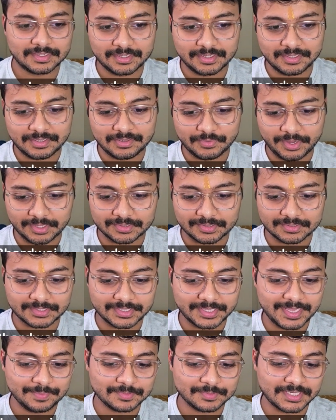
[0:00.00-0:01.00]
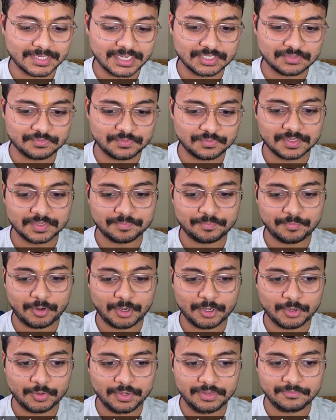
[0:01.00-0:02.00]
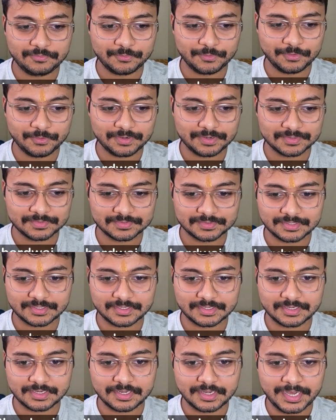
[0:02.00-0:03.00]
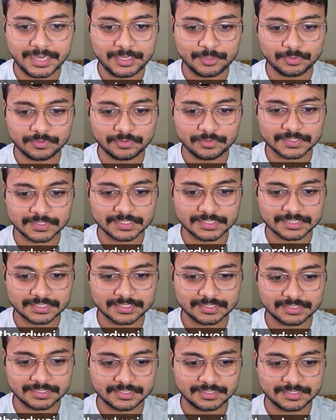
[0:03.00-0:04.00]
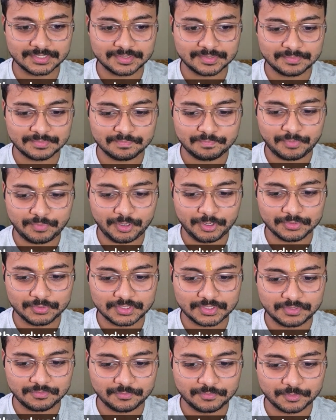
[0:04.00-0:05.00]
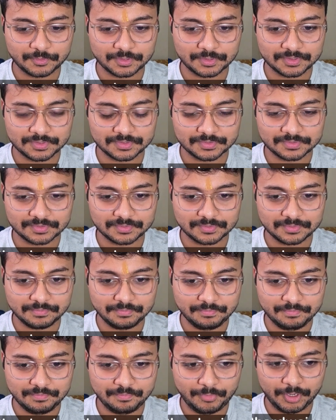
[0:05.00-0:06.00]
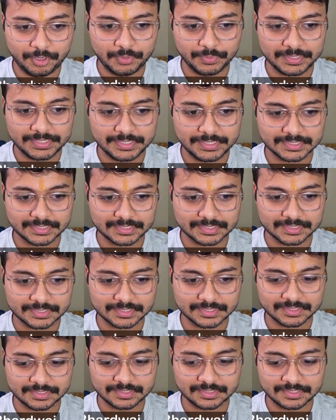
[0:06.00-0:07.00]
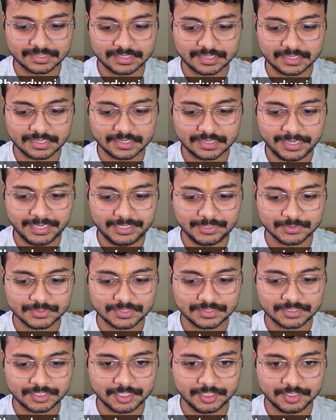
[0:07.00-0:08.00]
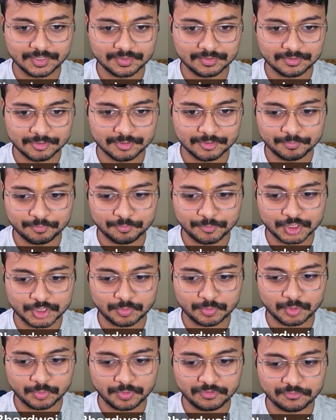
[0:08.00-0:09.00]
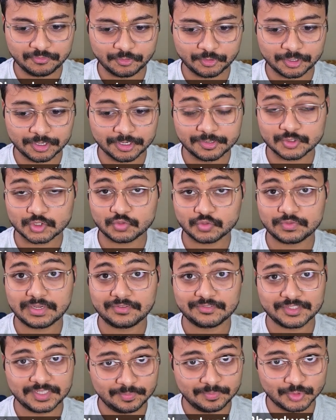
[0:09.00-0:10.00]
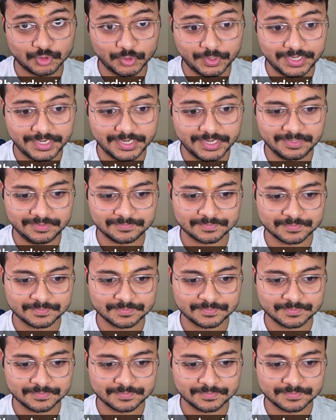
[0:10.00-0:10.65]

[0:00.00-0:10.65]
Okay, the game starts with pawn to d4, knight to f6, pawn to c4, pawn to e6, knight to c3, bishop to b4. So we have the Nimzo Indian.